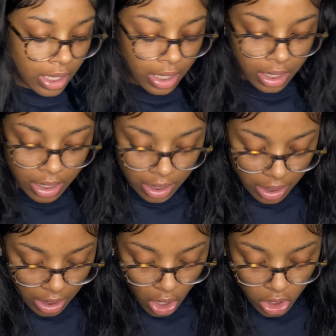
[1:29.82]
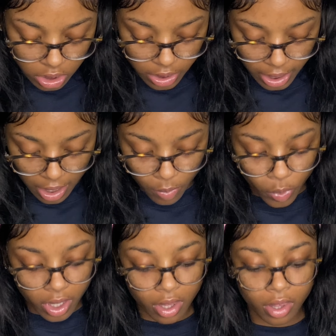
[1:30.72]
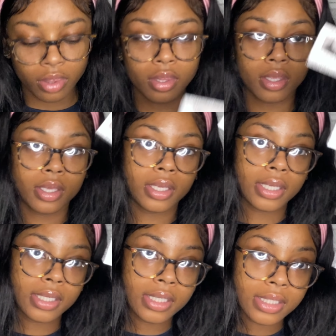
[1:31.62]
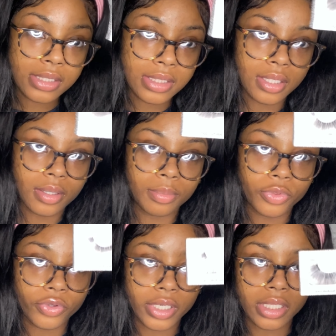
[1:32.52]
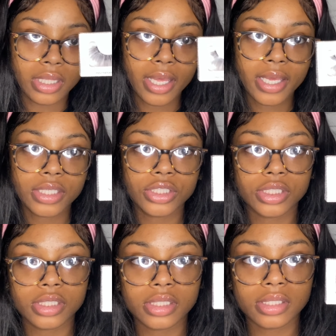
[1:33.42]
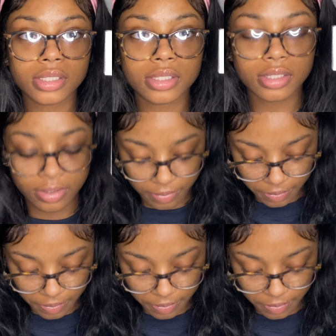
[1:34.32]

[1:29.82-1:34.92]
And it also came with some 3D lashes,